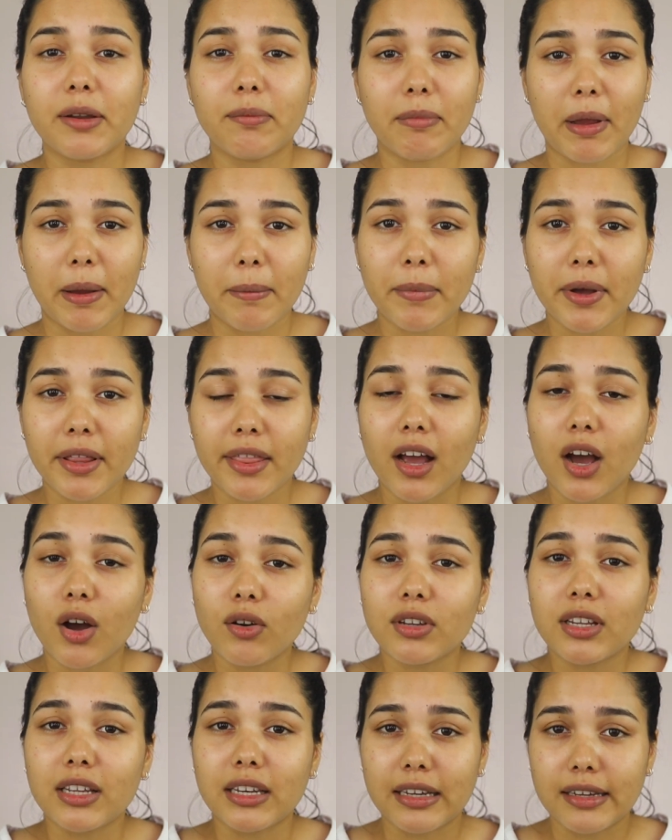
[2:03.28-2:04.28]
Remember, the
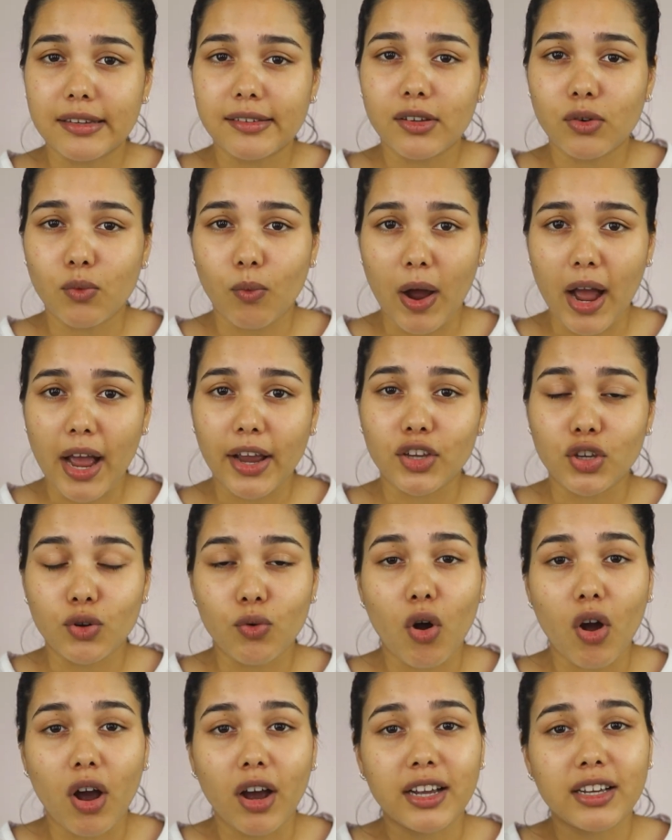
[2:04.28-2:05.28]
only reason why
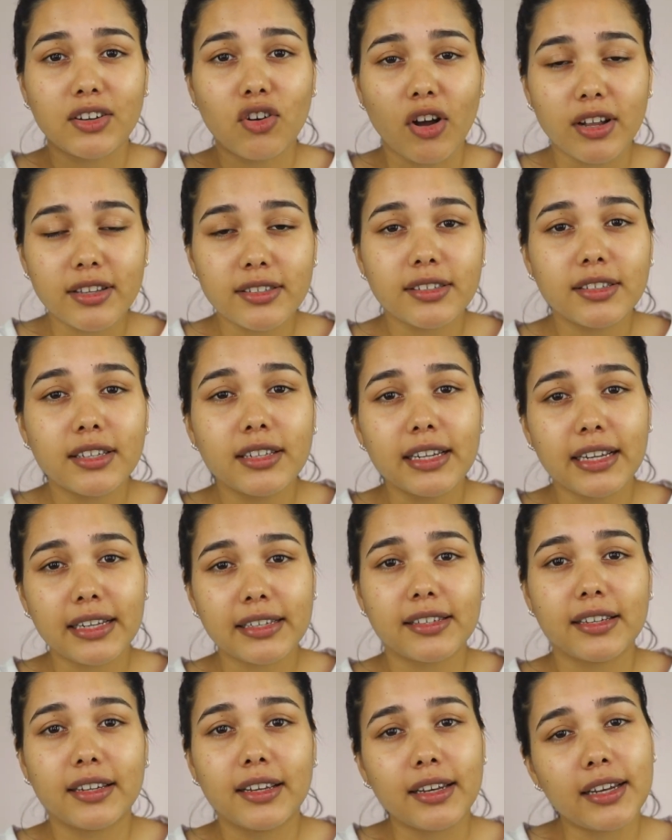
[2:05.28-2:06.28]
you are constantly
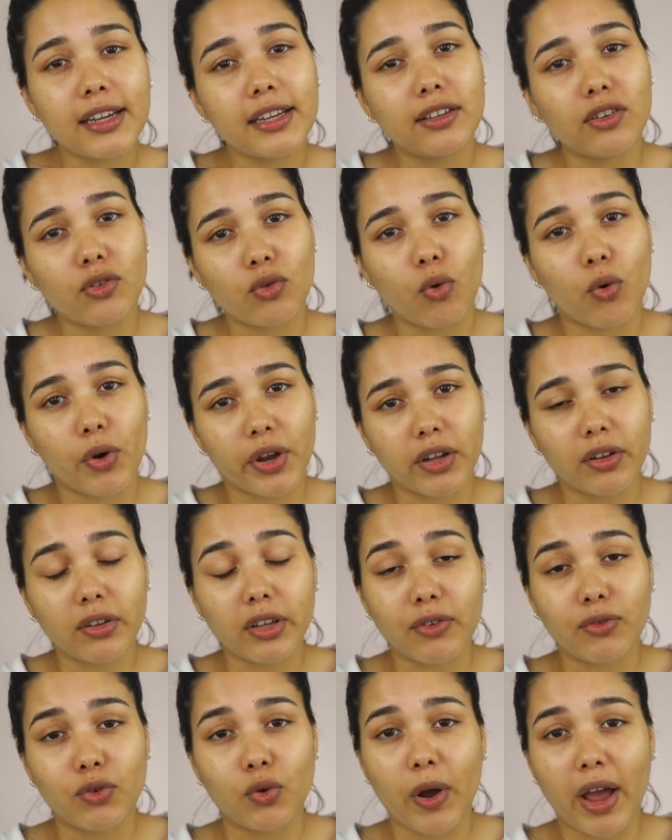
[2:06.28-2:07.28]
secreting oil
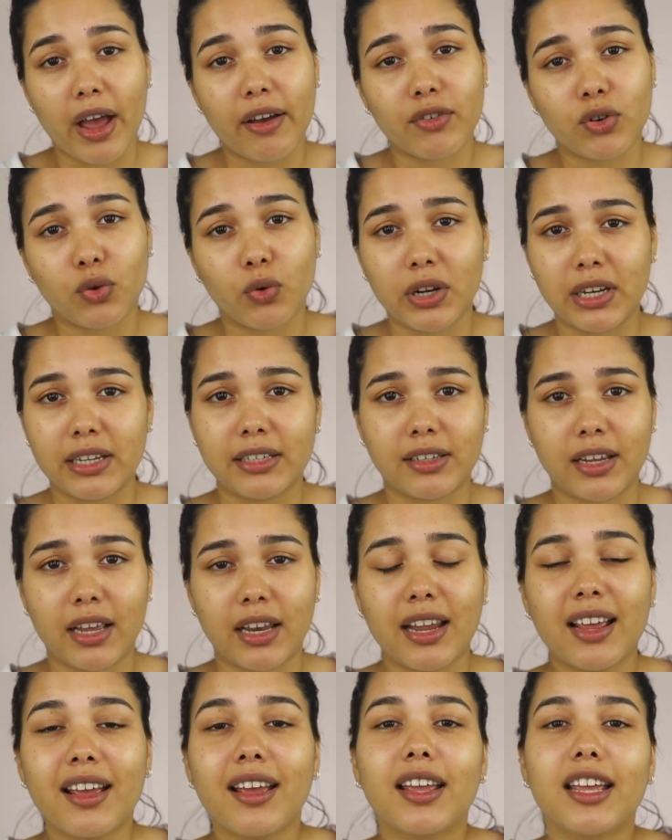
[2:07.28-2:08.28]
if you have an oily
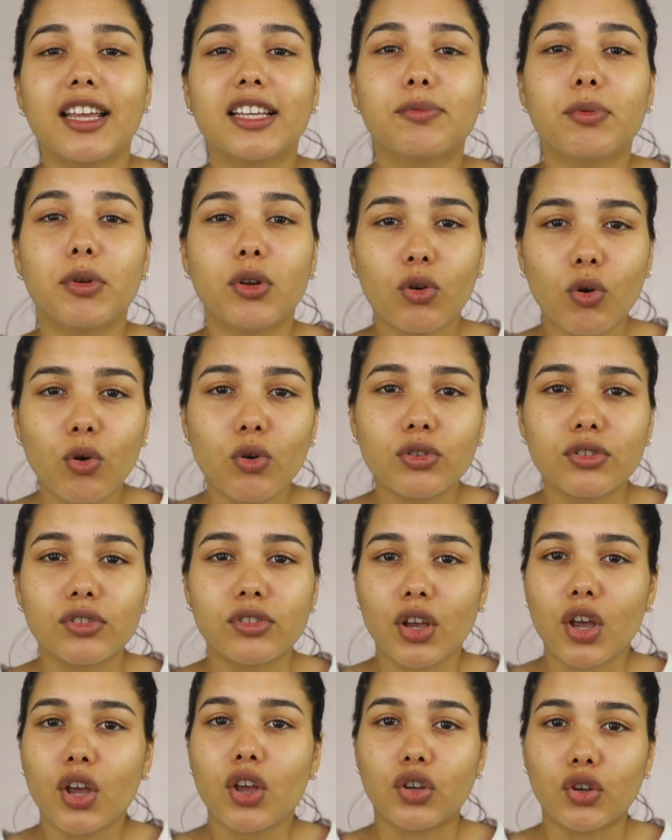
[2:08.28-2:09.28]
skin is
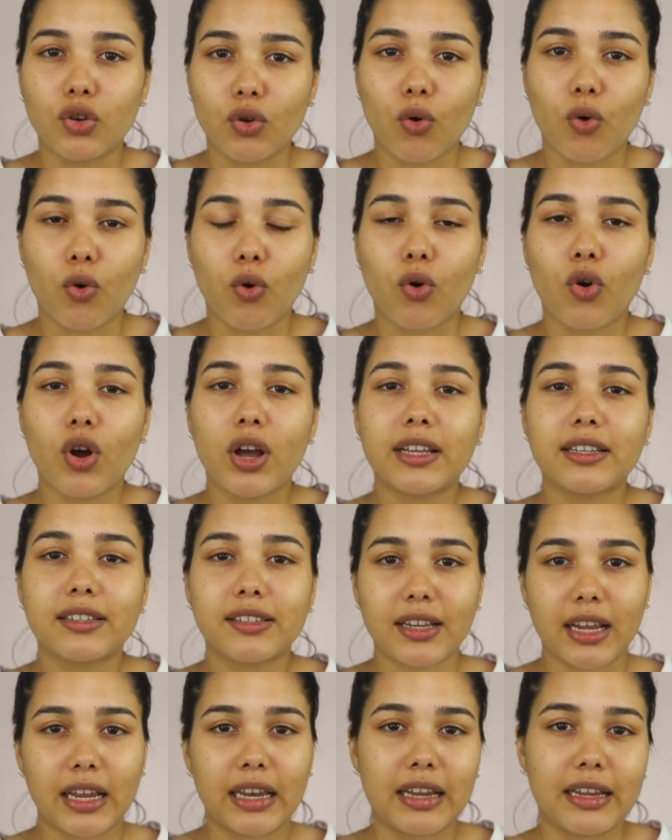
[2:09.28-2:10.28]
because your
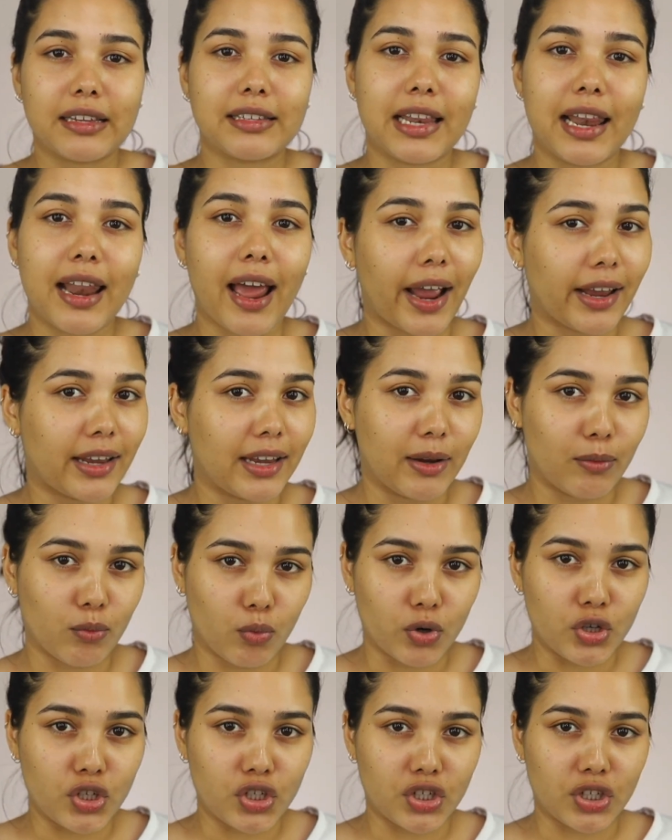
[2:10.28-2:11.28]
skin is lacking
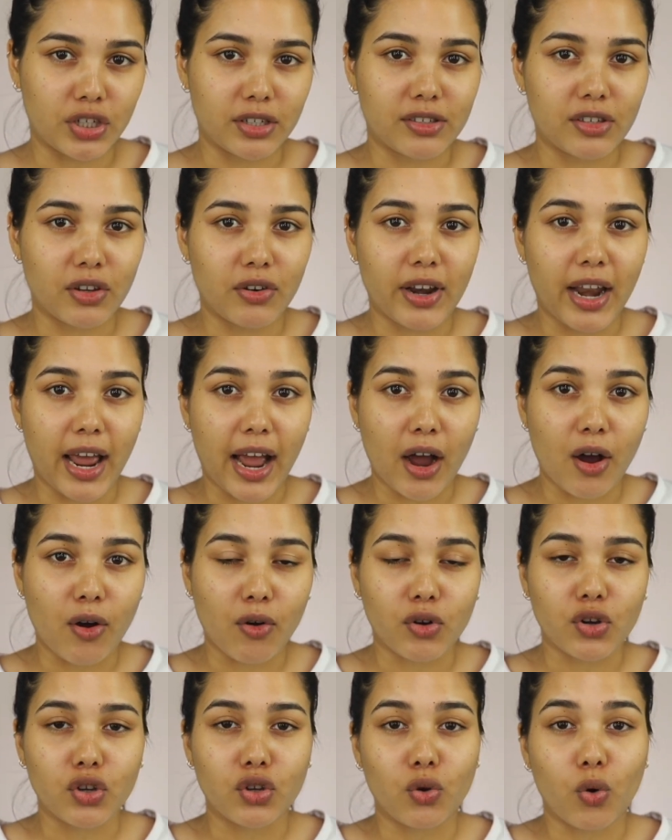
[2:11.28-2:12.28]
moisture. So
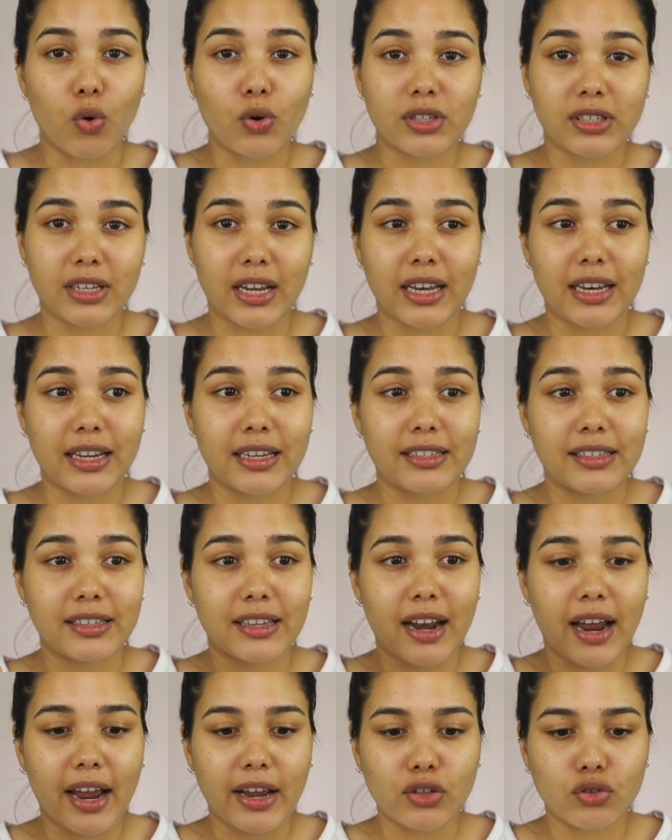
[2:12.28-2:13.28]
now your skin is
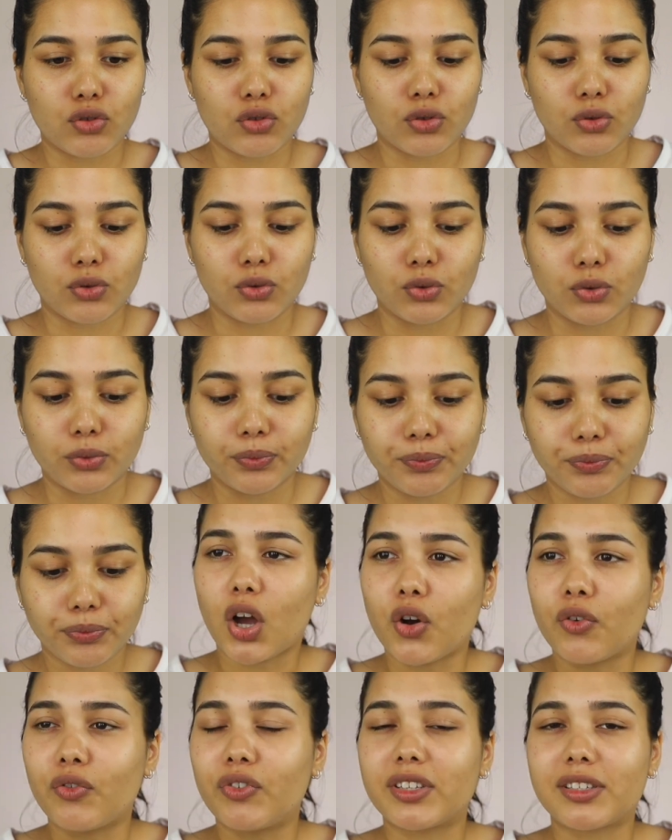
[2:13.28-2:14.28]
trying to
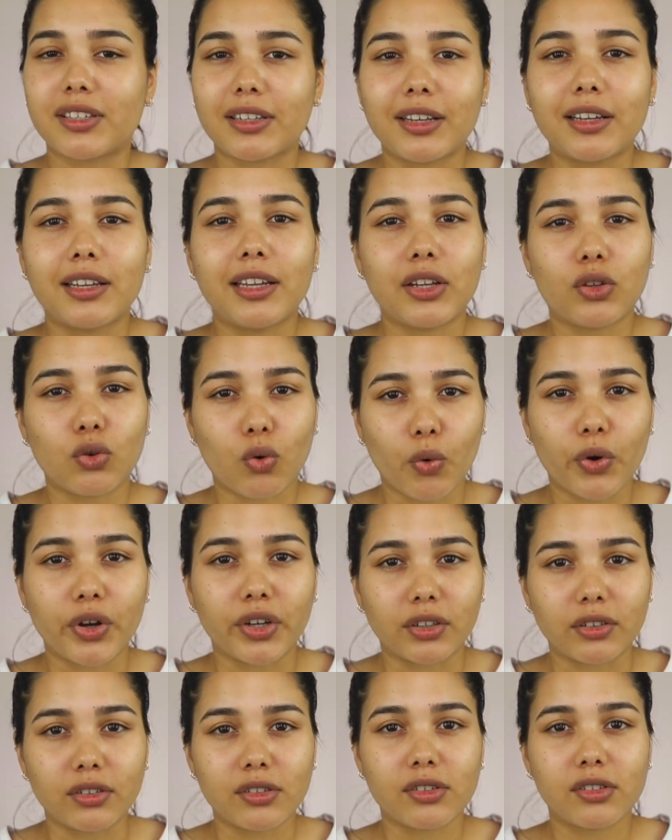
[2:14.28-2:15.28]
over secrete
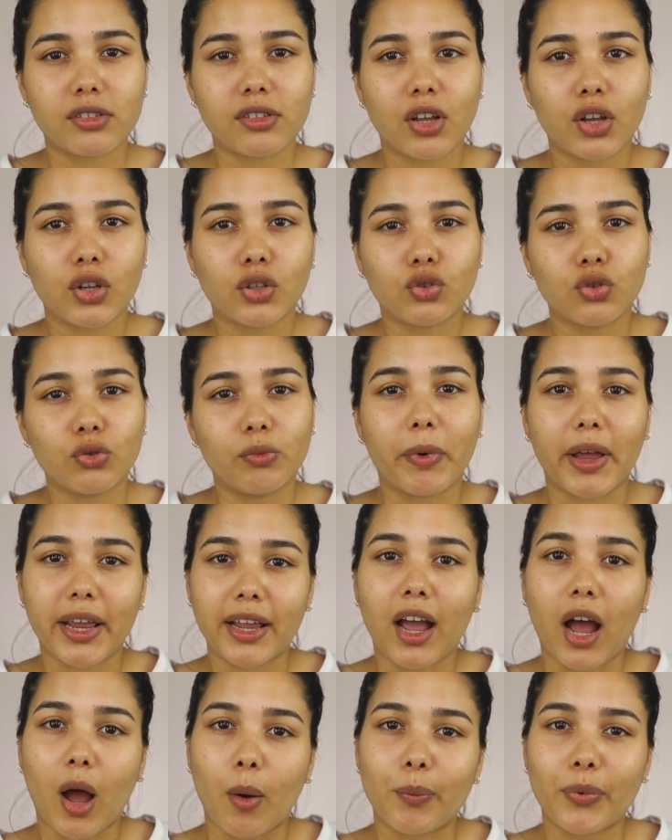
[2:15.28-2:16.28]
oils to
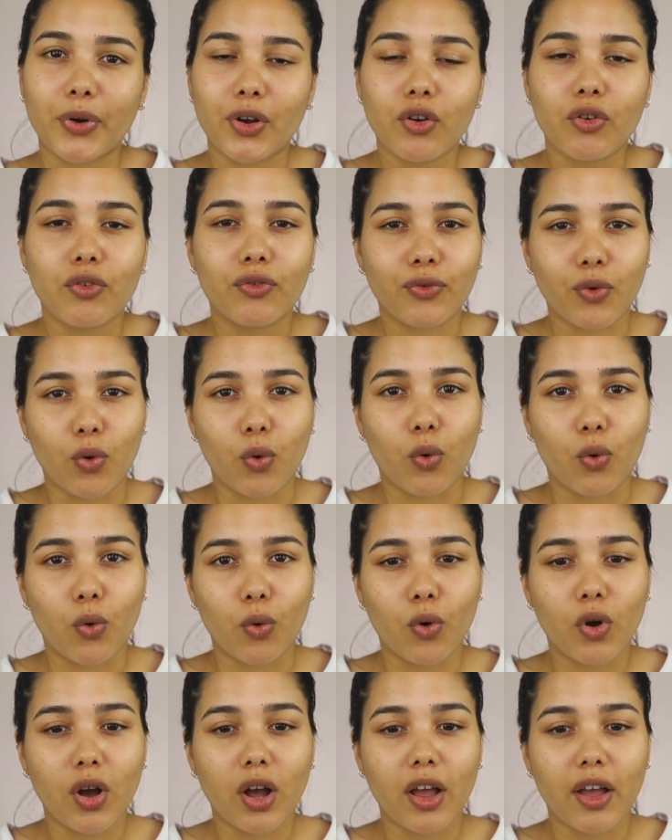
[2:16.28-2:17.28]
make up
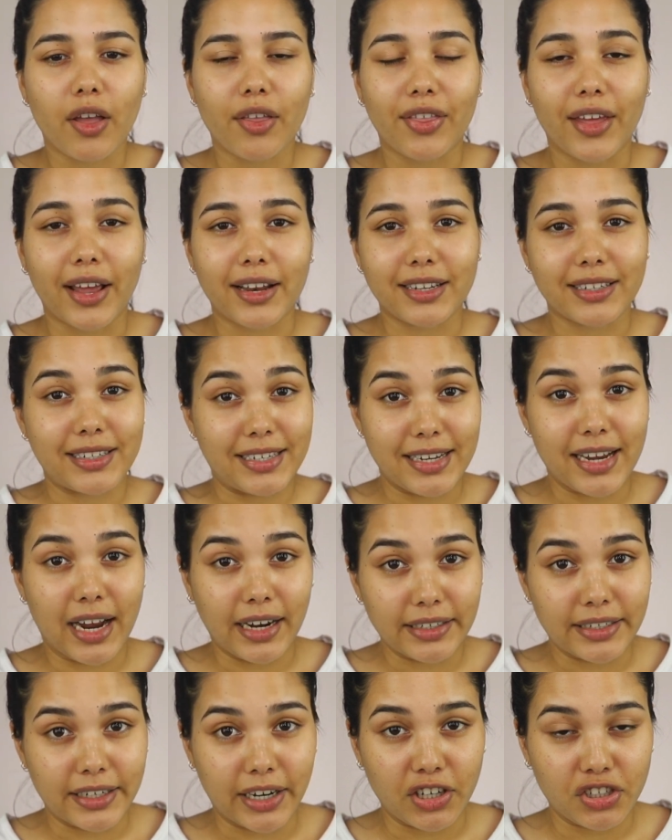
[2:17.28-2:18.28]
for that
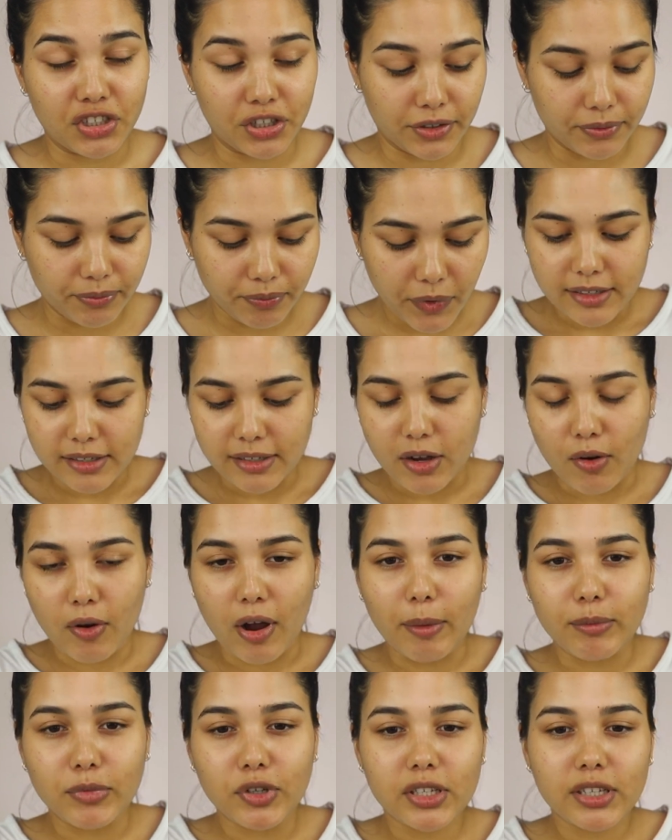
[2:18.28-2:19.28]
dehydration. So
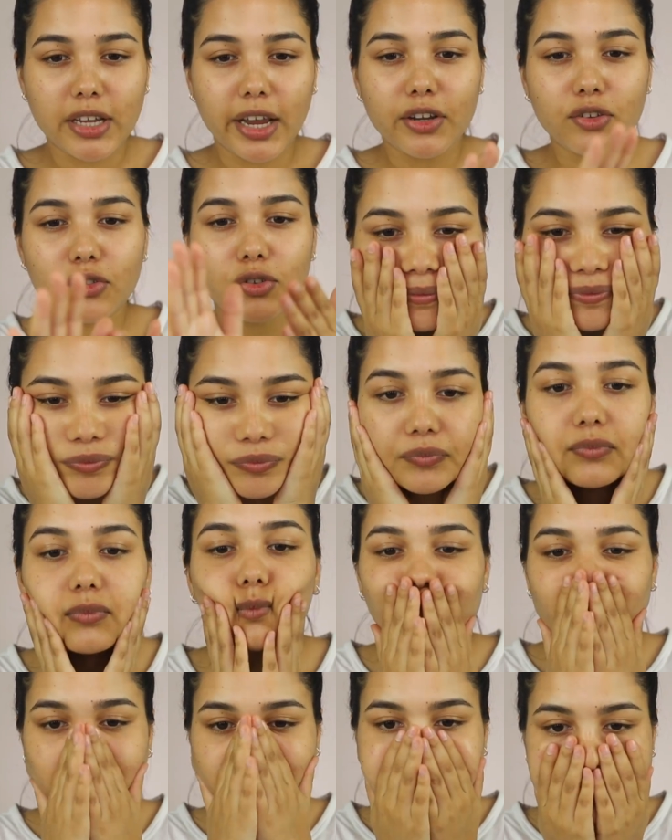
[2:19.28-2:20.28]
I'm just going to apply
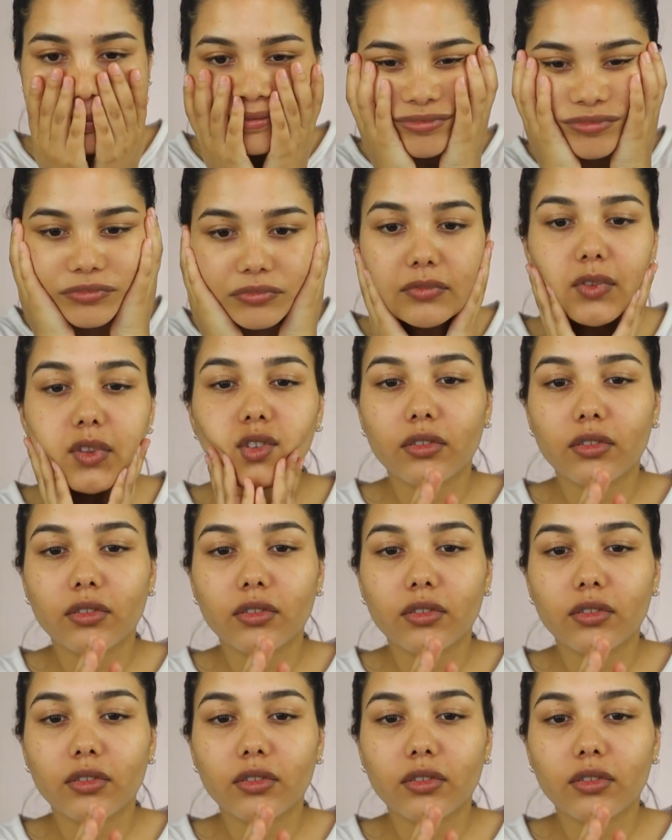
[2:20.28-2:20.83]
this.